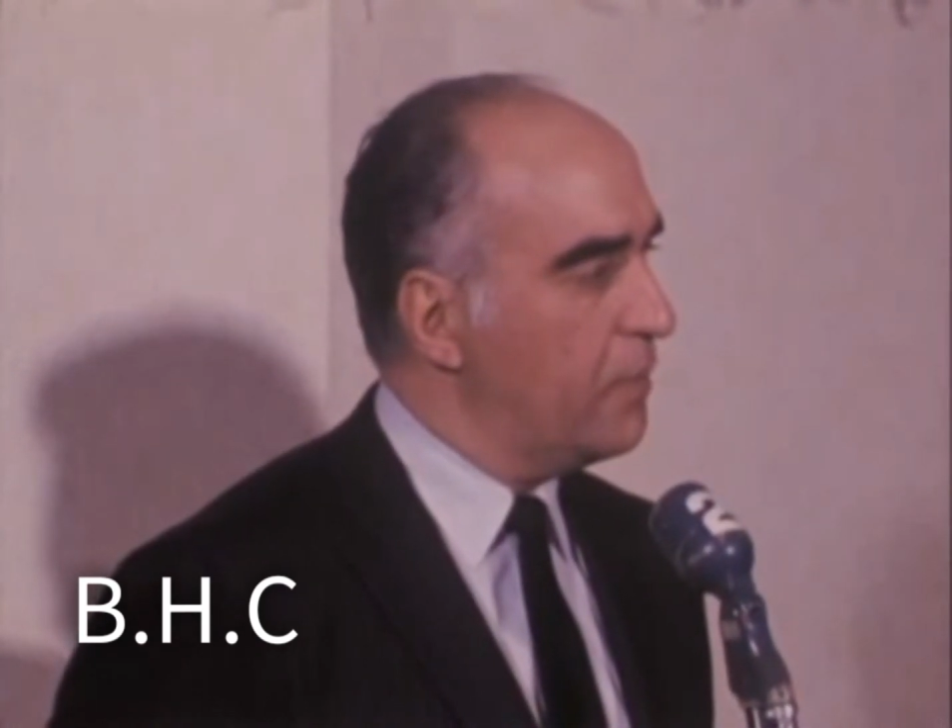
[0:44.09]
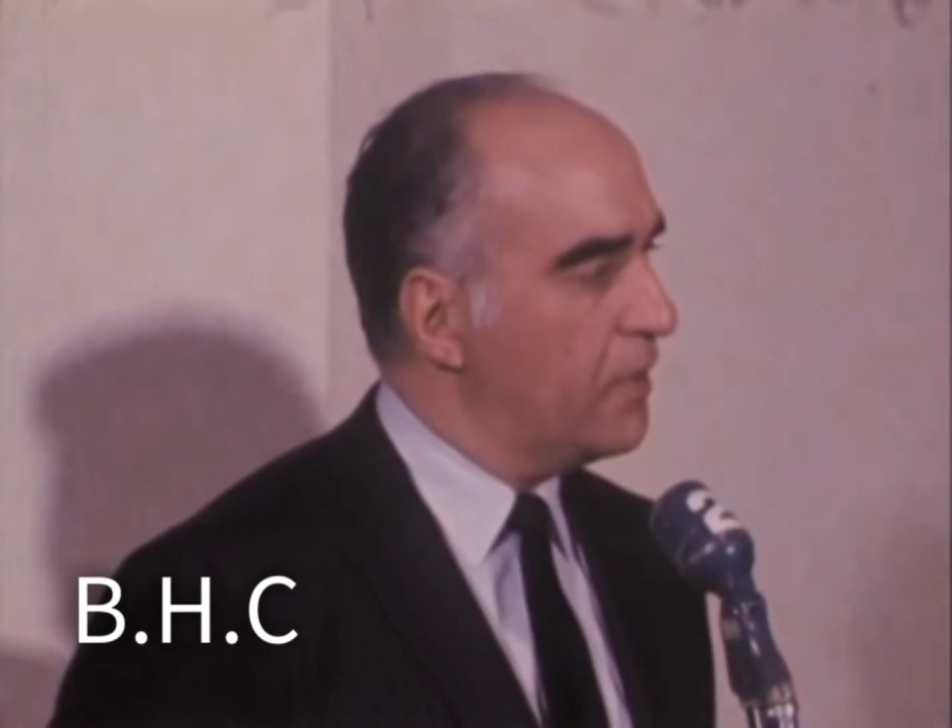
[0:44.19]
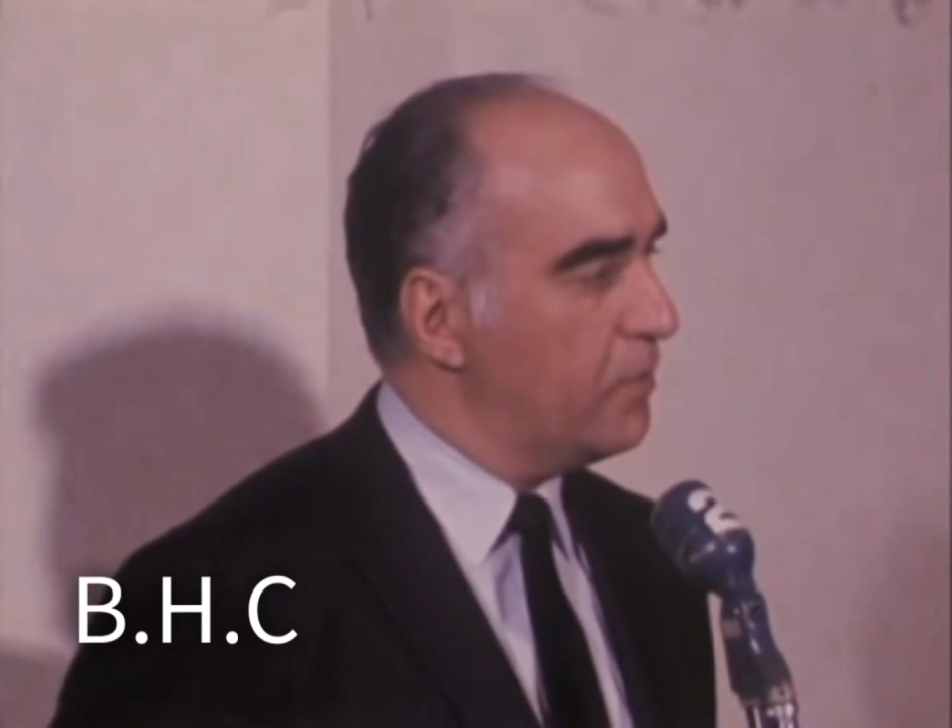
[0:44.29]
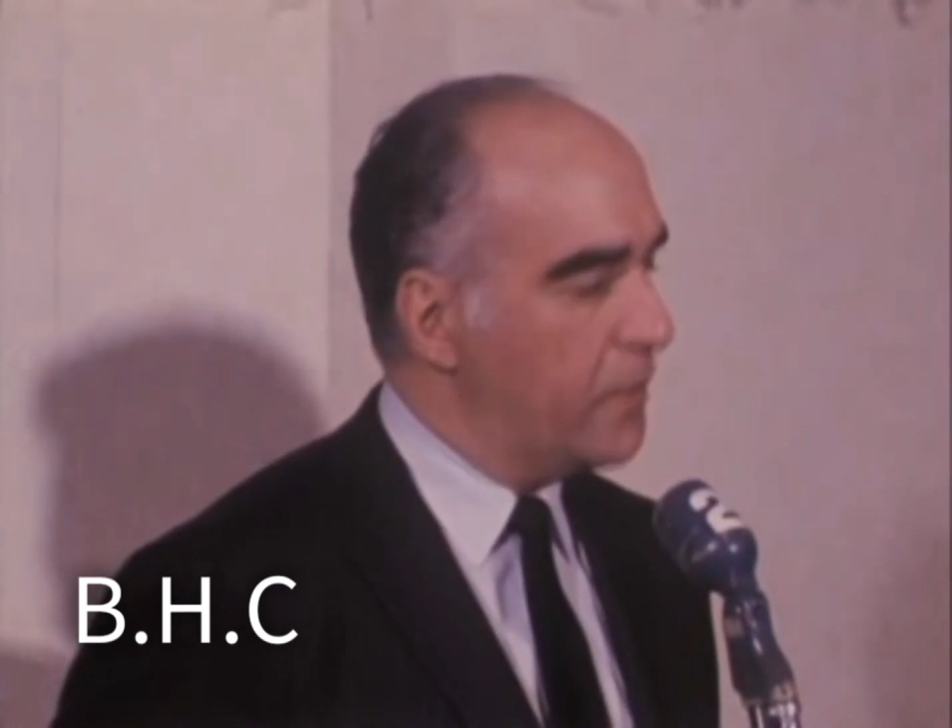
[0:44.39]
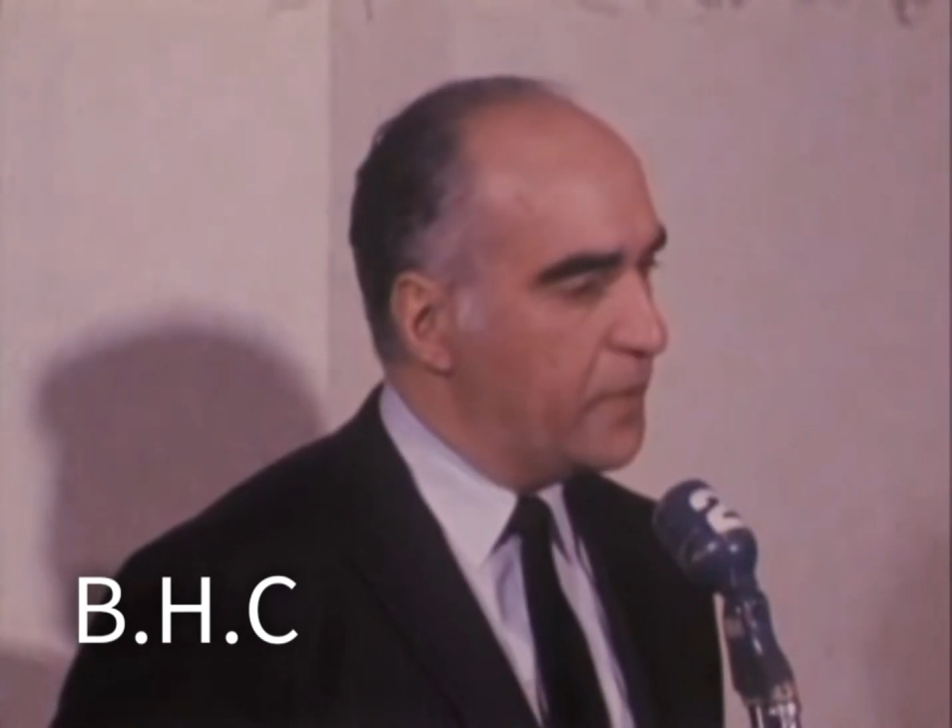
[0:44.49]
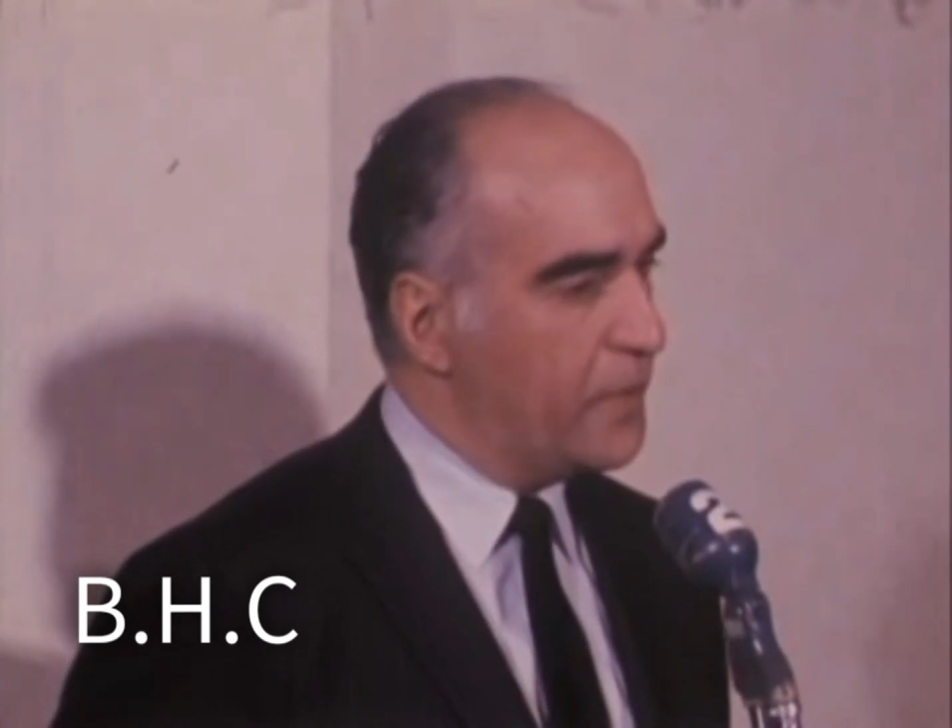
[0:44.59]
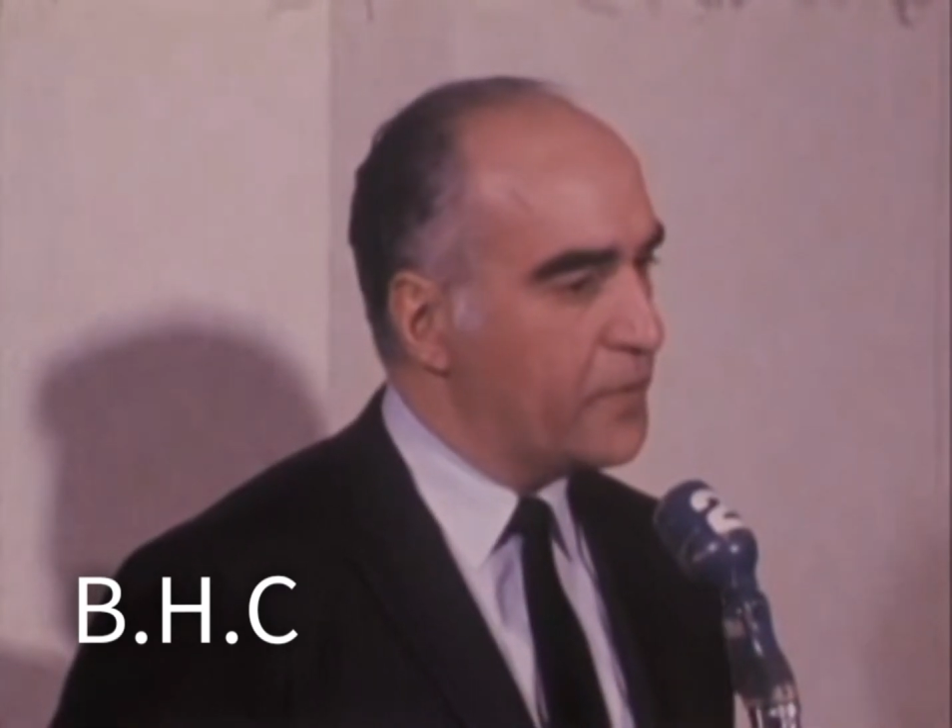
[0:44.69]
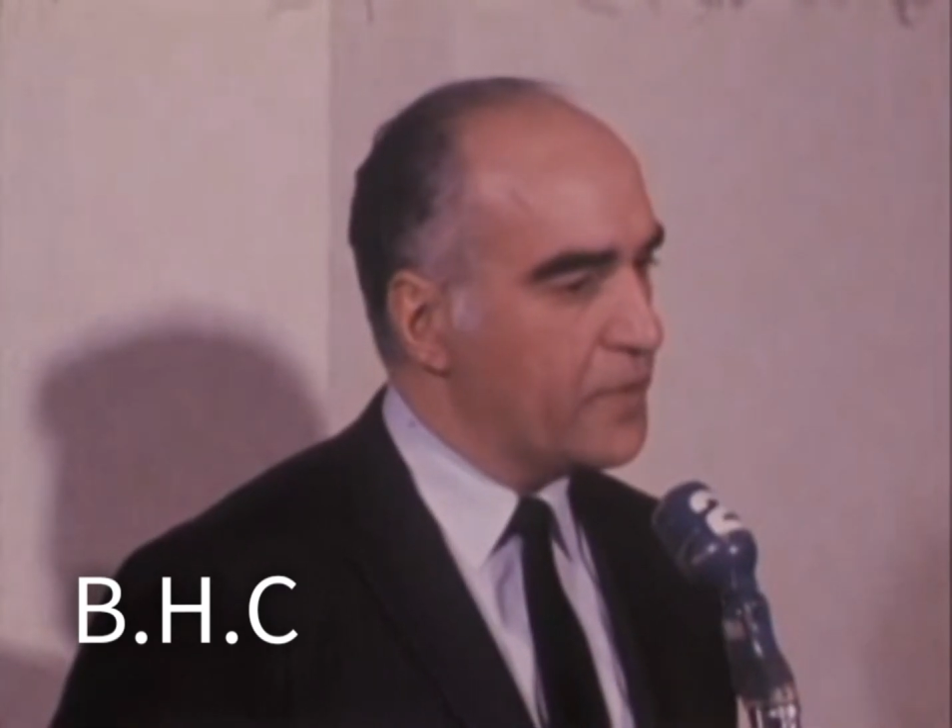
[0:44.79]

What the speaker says: people that we were